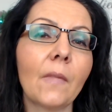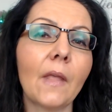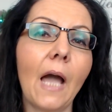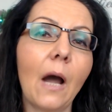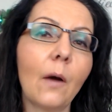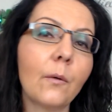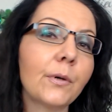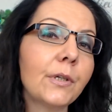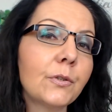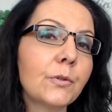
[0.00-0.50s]

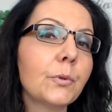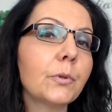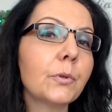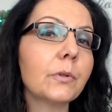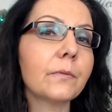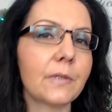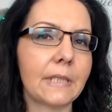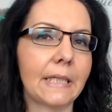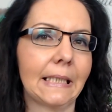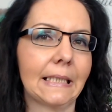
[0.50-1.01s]
our
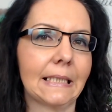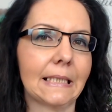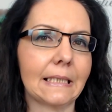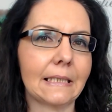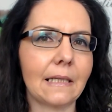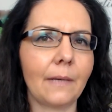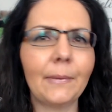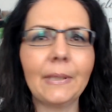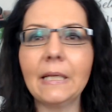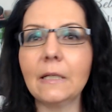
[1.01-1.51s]
intuitive senses,
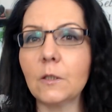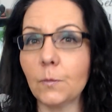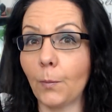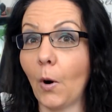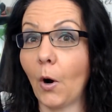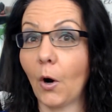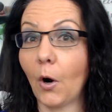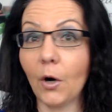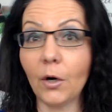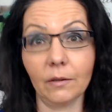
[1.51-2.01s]
I mean, it's
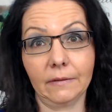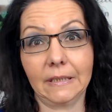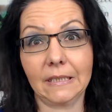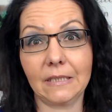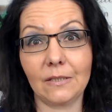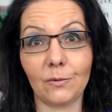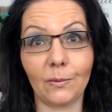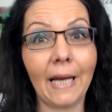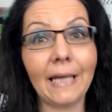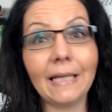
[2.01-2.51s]
part of
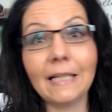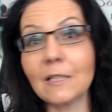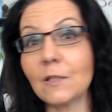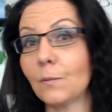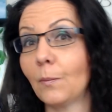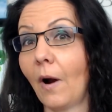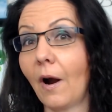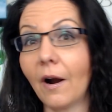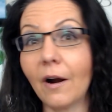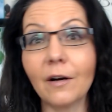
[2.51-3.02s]
us, right? It's
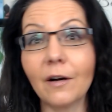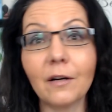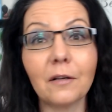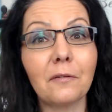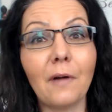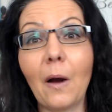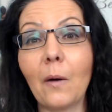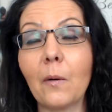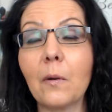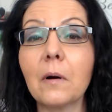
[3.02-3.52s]
part of
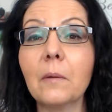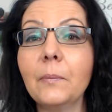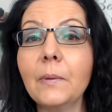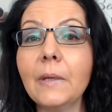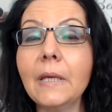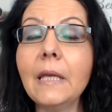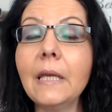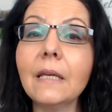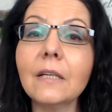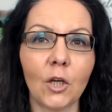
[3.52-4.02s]
our
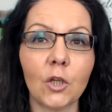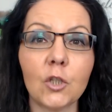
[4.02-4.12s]
being.